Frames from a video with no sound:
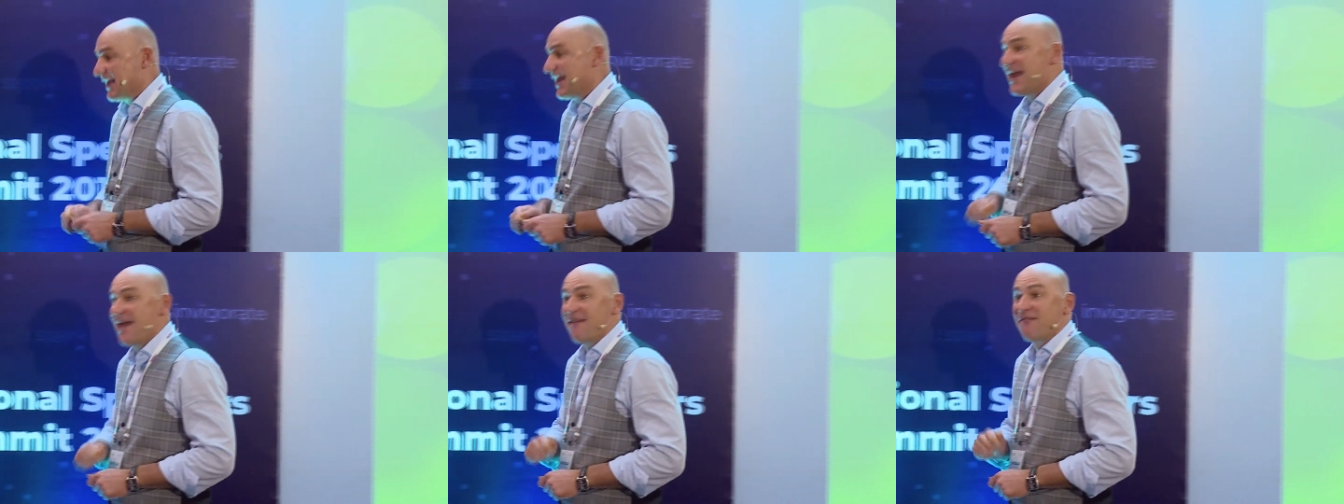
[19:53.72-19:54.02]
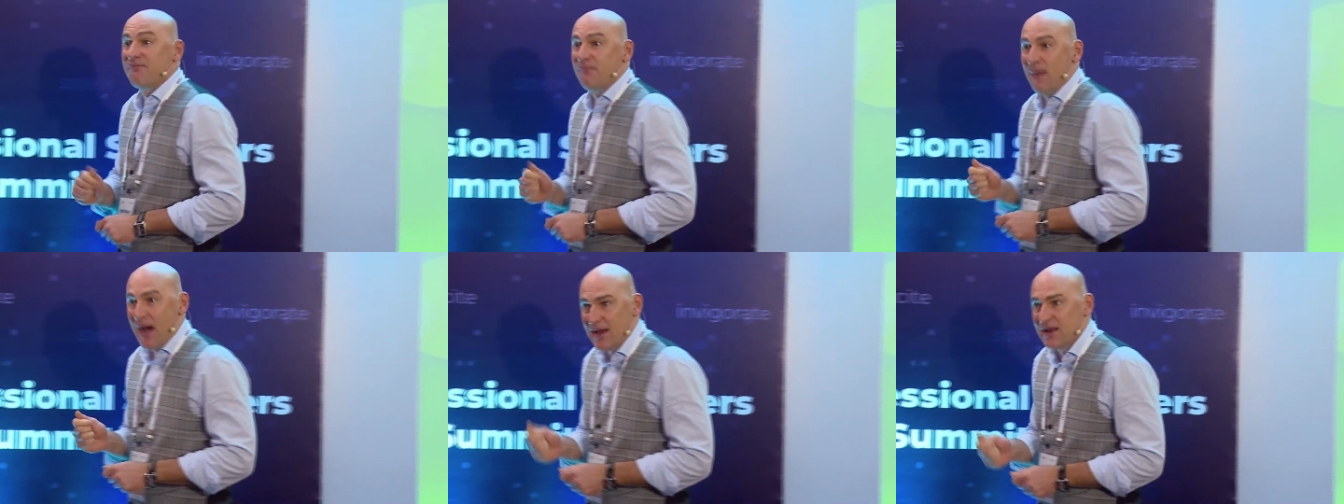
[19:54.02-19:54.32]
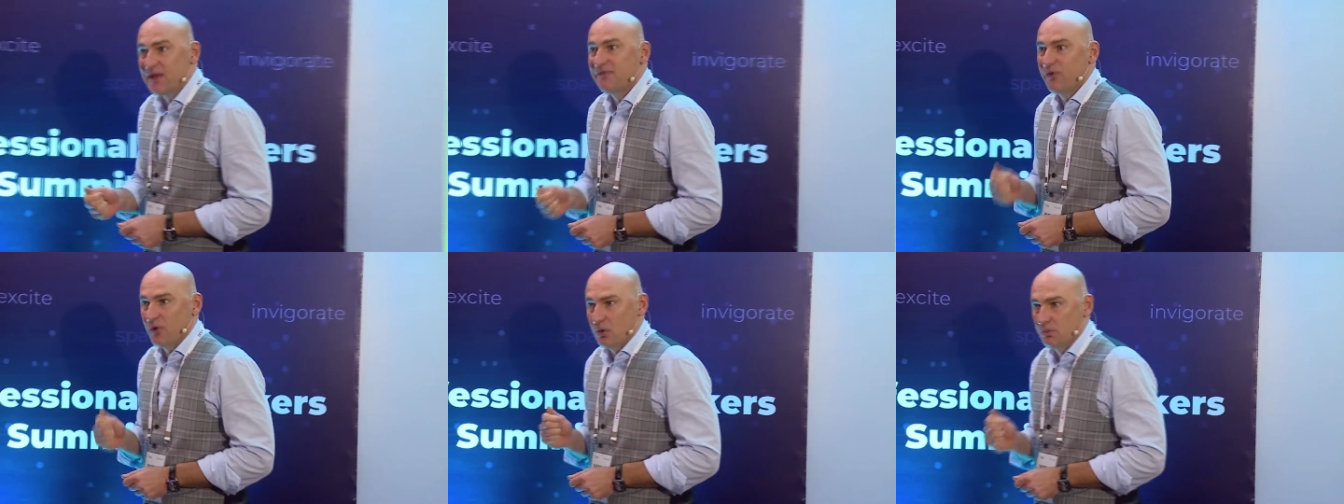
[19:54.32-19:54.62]
he have
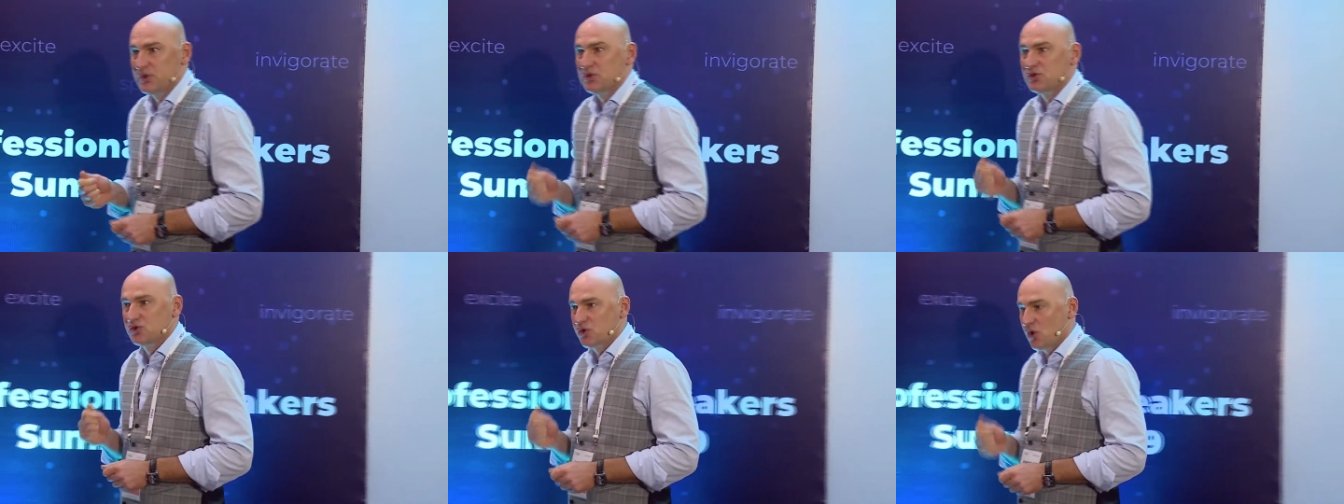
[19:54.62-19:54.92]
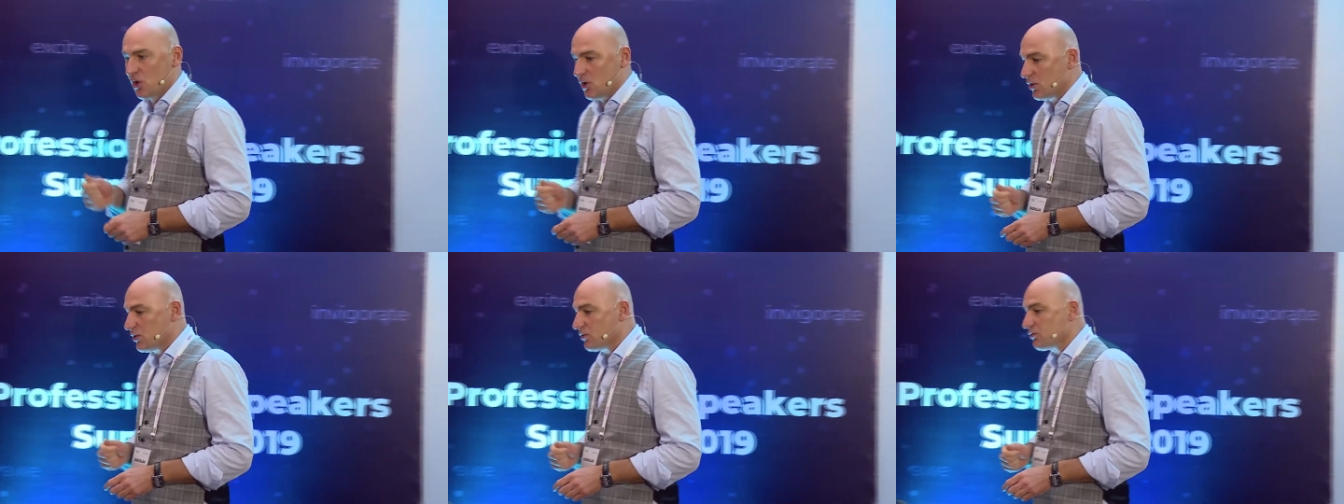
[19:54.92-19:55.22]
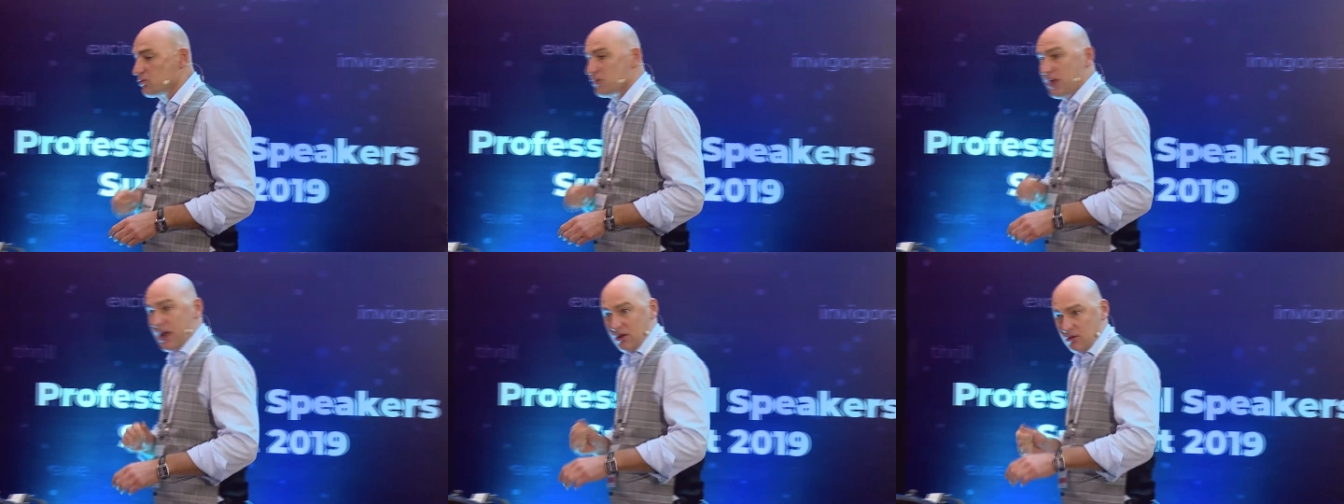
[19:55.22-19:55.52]
money from the job
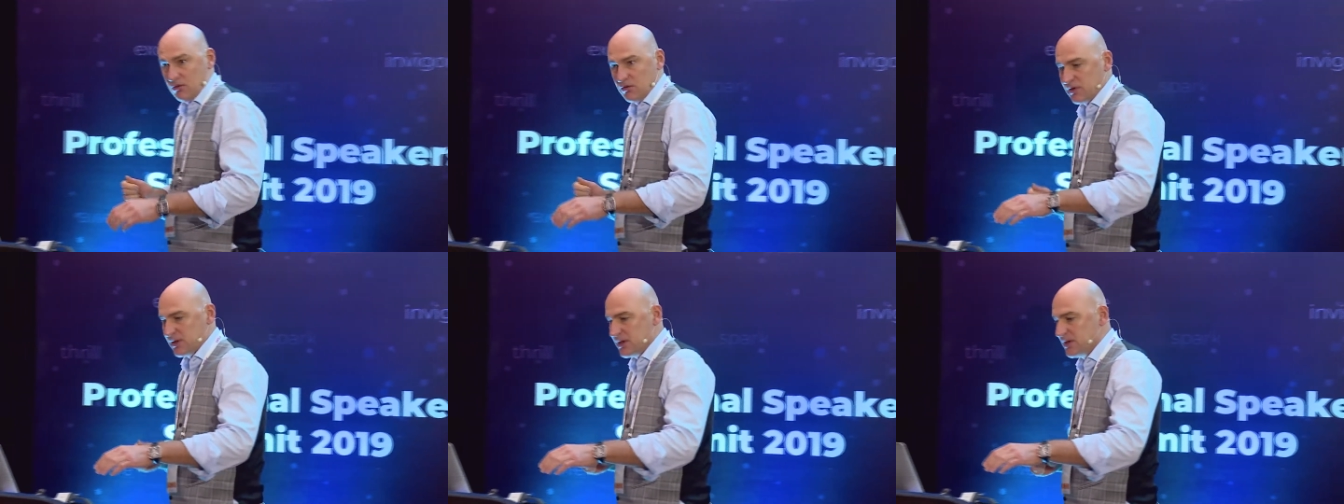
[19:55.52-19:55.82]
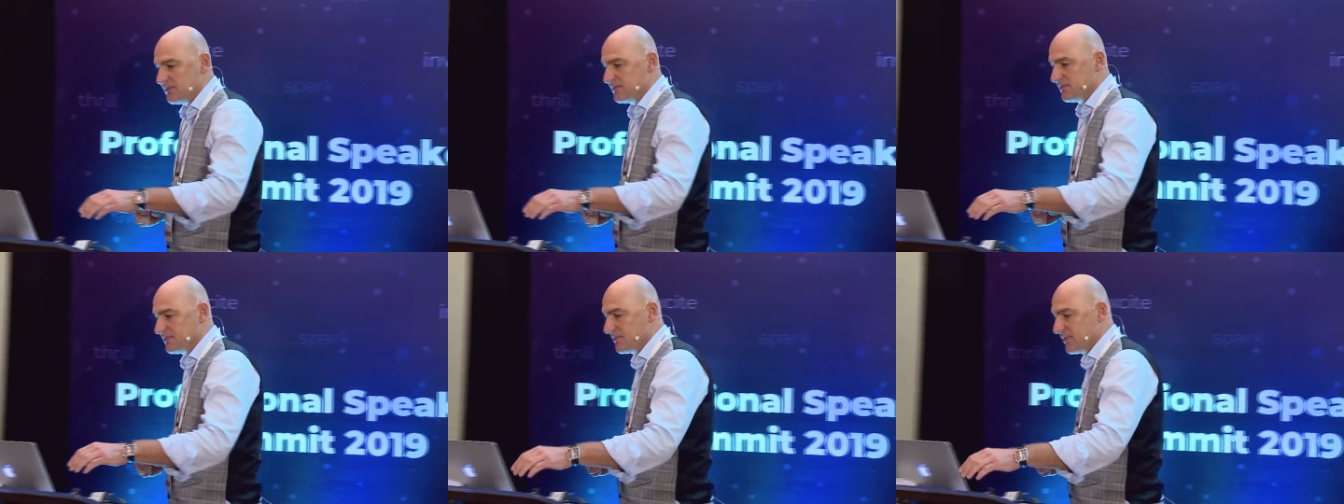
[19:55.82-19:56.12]
regularly.